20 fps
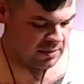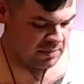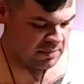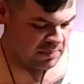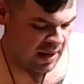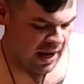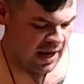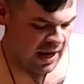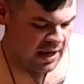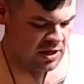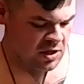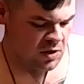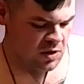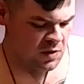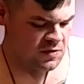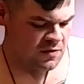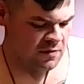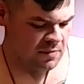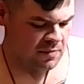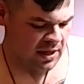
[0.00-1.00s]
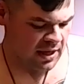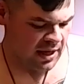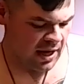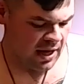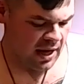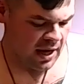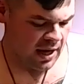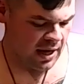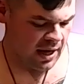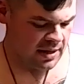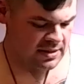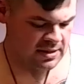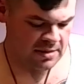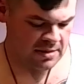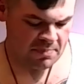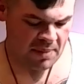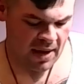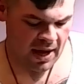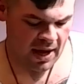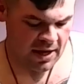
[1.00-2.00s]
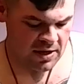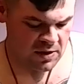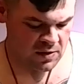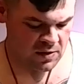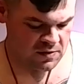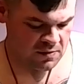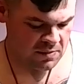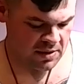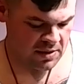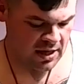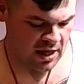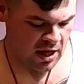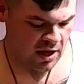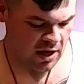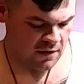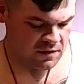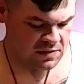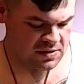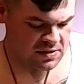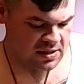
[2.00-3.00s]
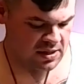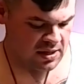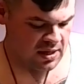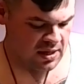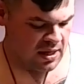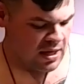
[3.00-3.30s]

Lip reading: "Bad news from the gods and bad news from the elves.